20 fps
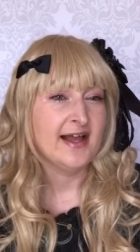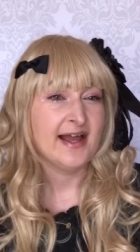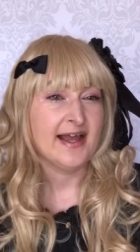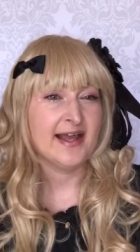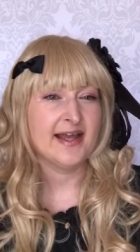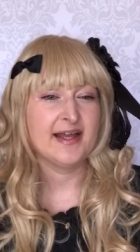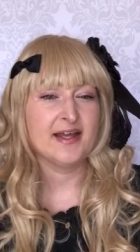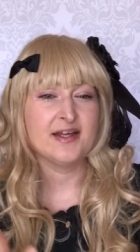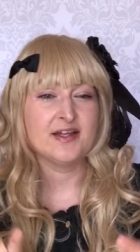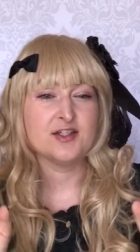
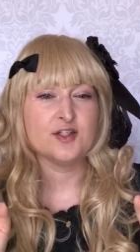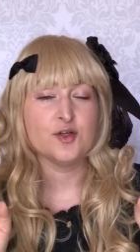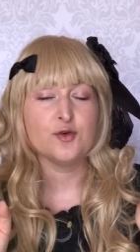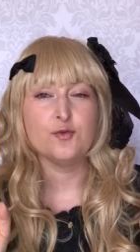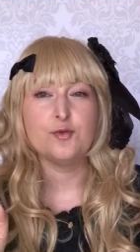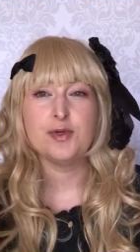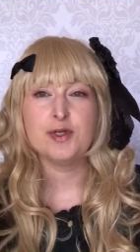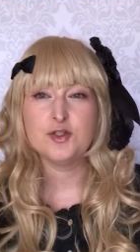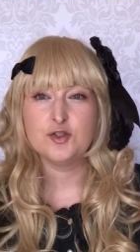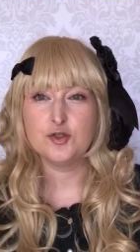and
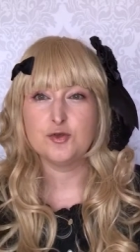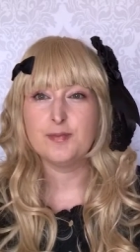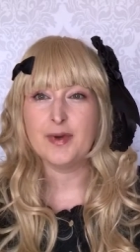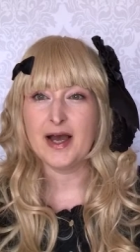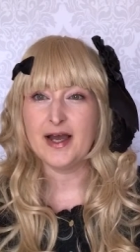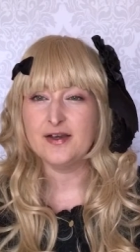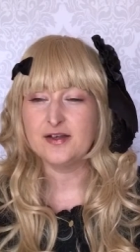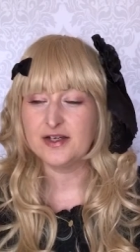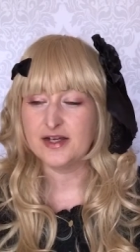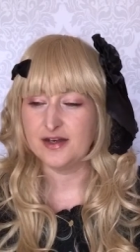we do
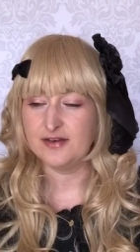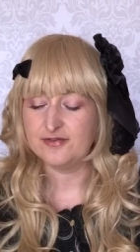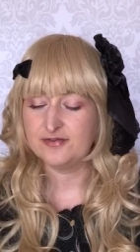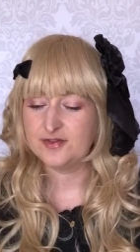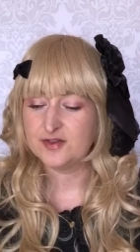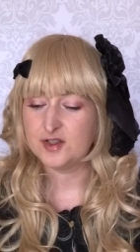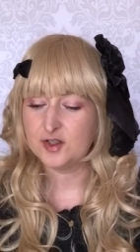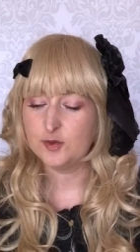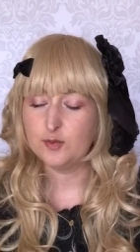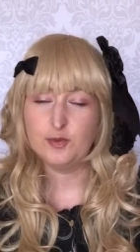buy a
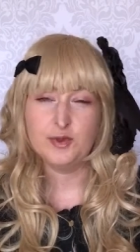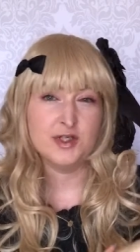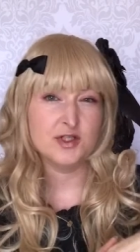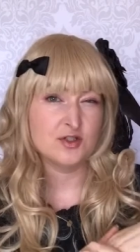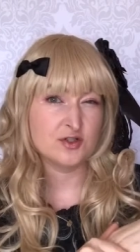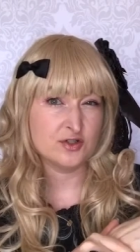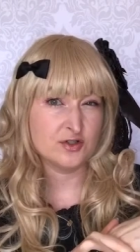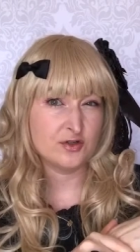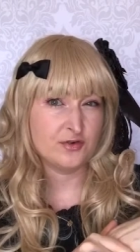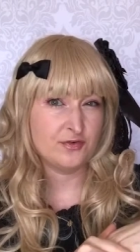gift. We
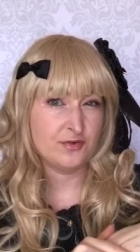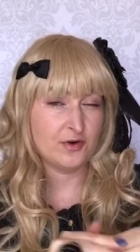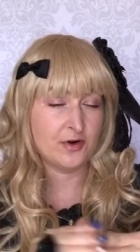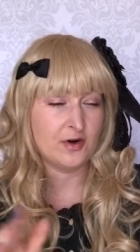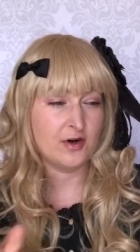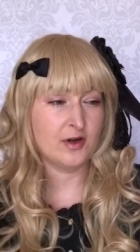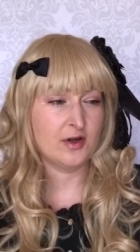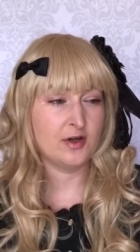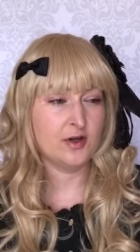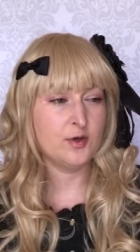don't know
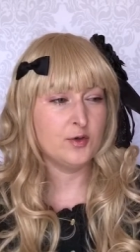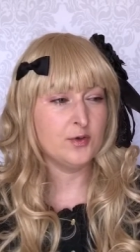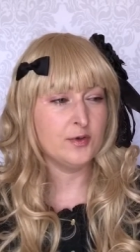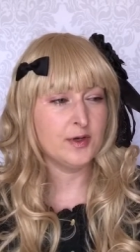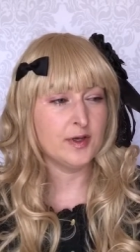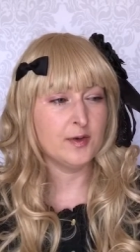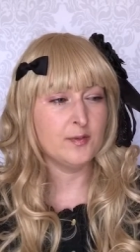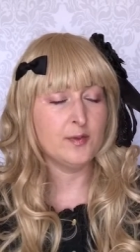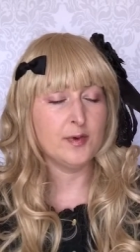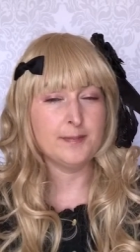for who
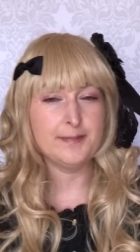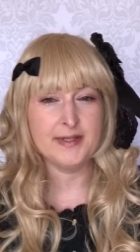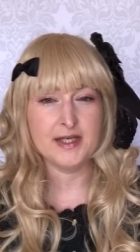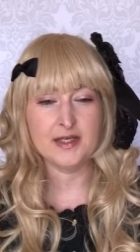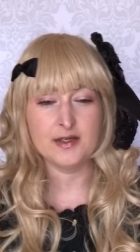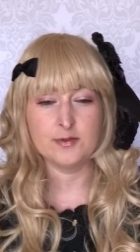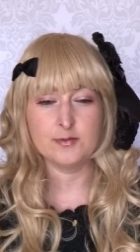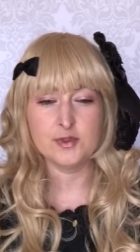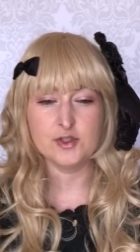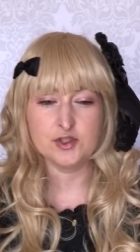it will
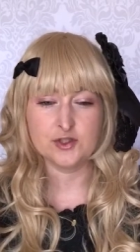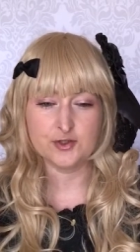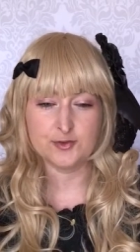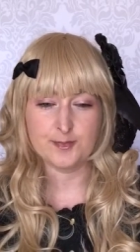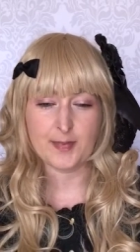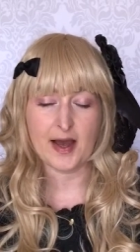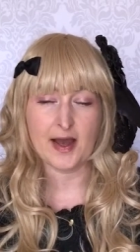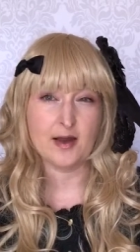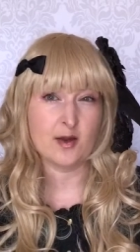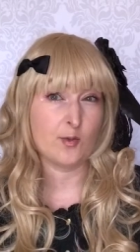be. We
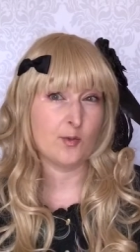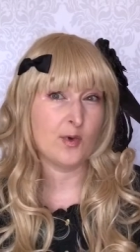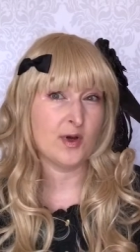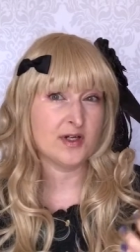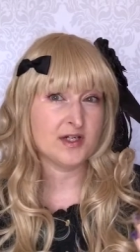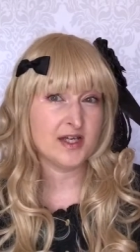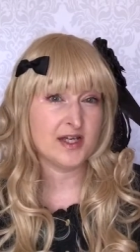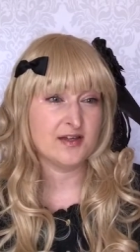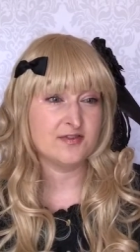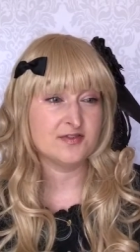just buy
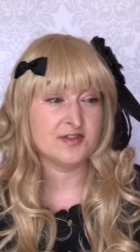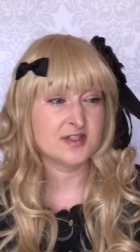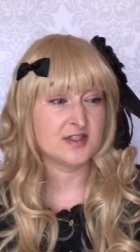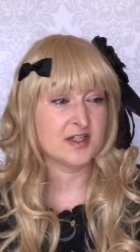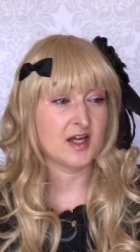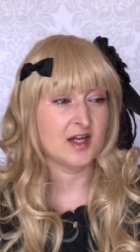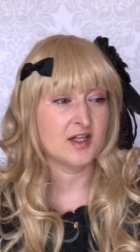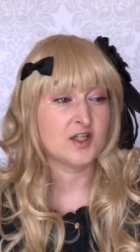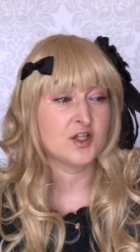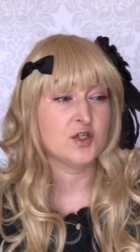one gift
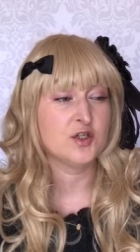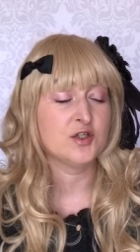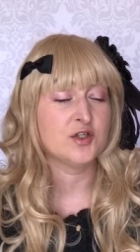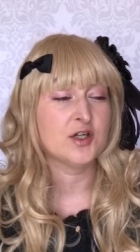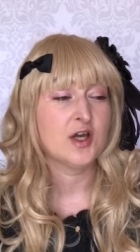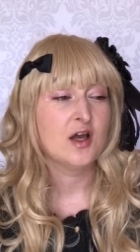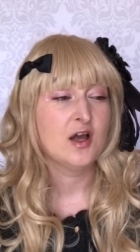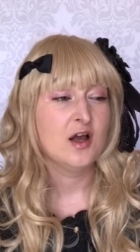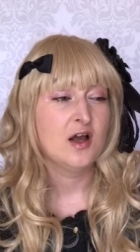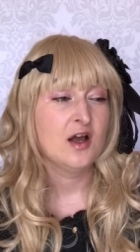that
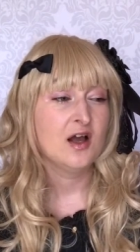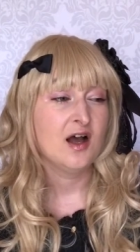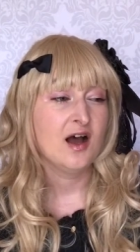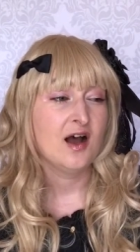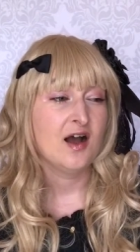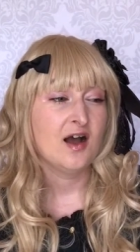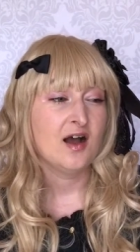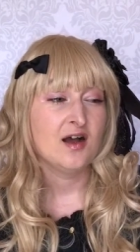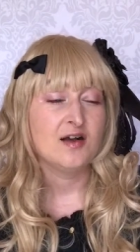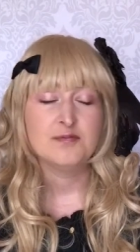could
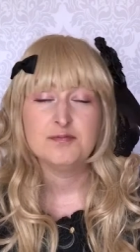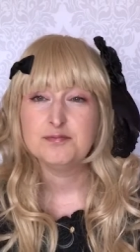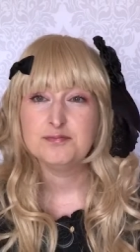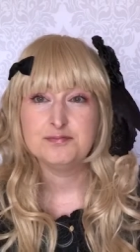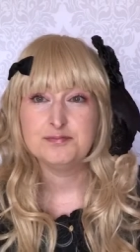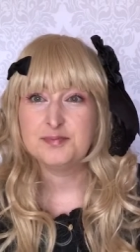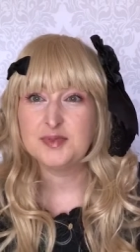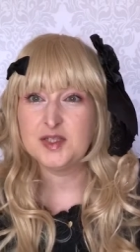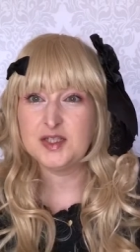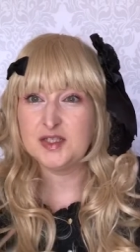
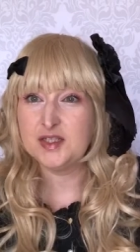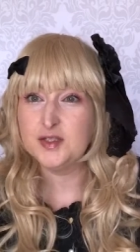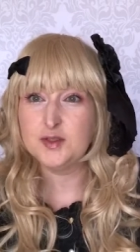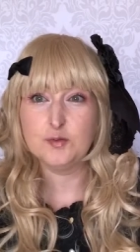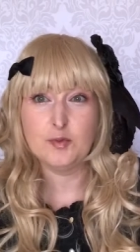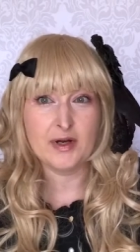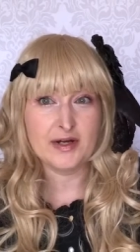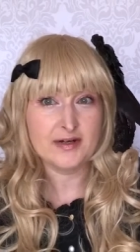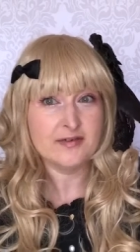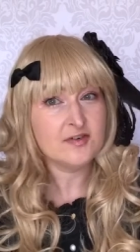be
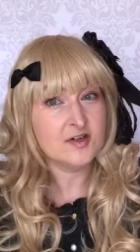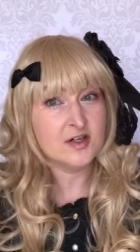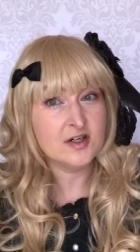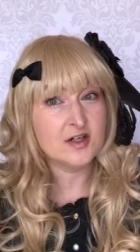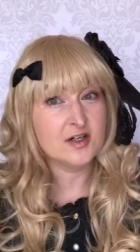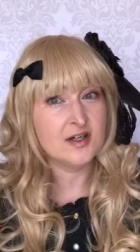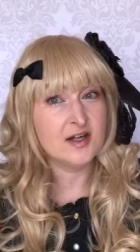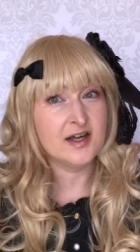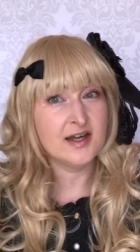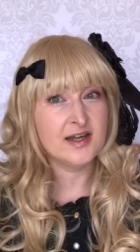whatever,
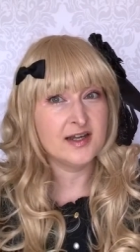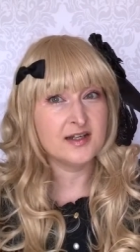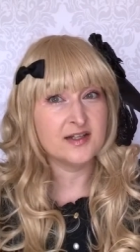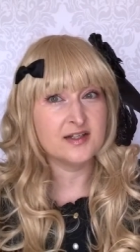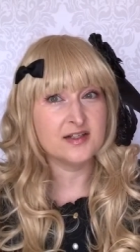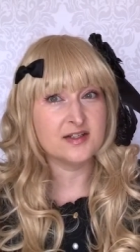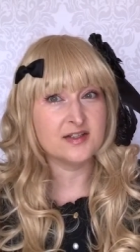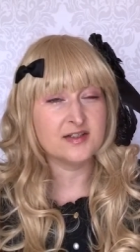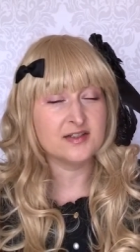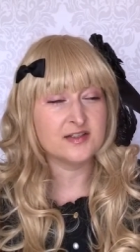
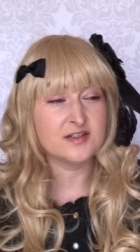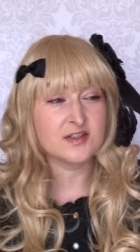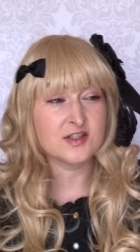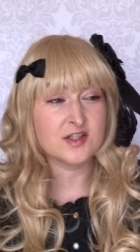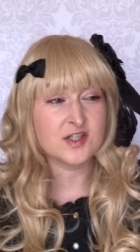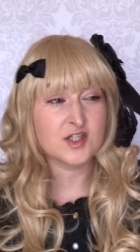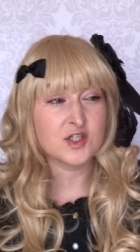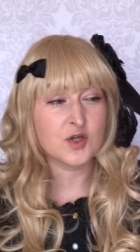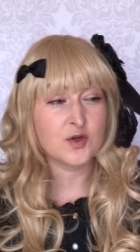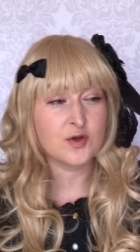and uh,
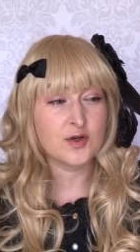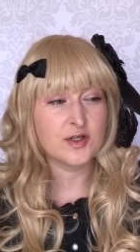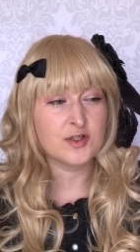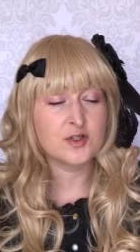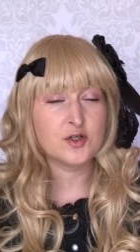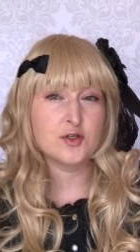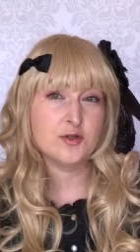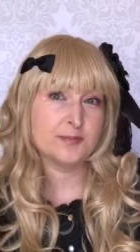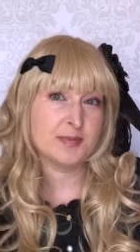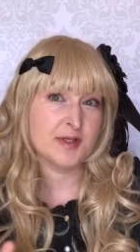so
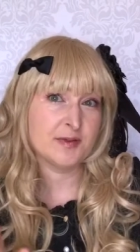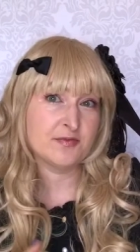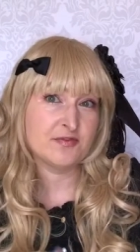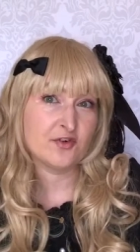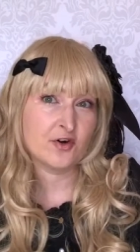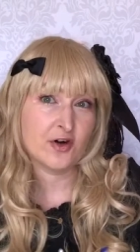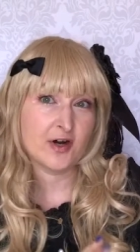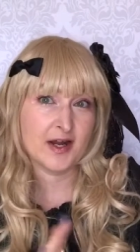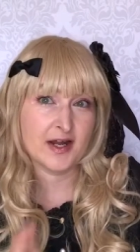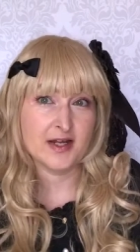it could be
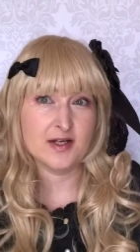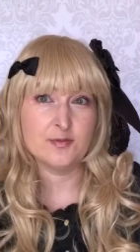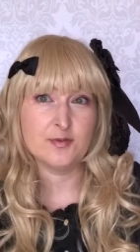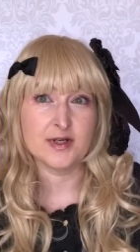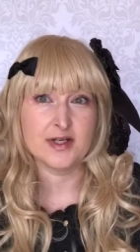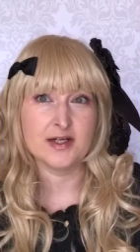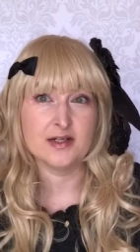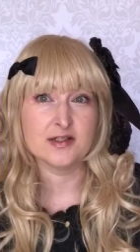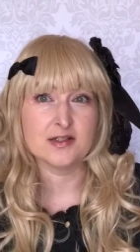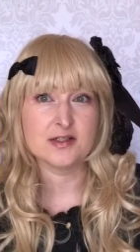for
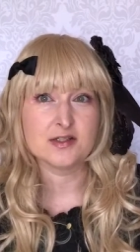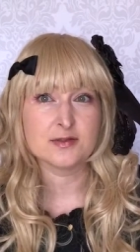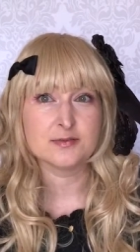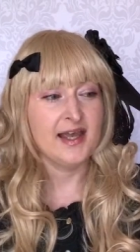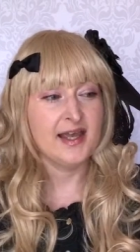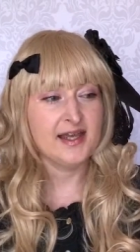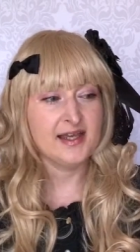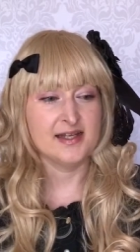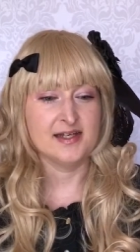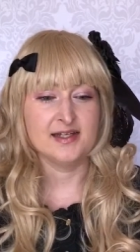anyone else.
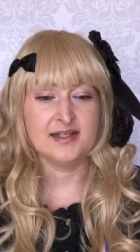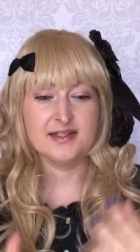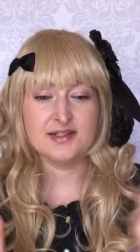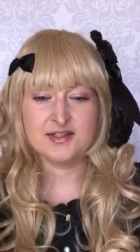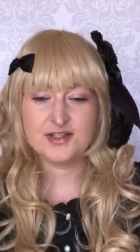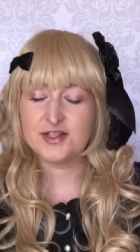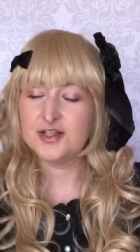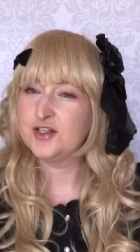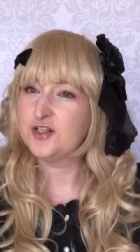And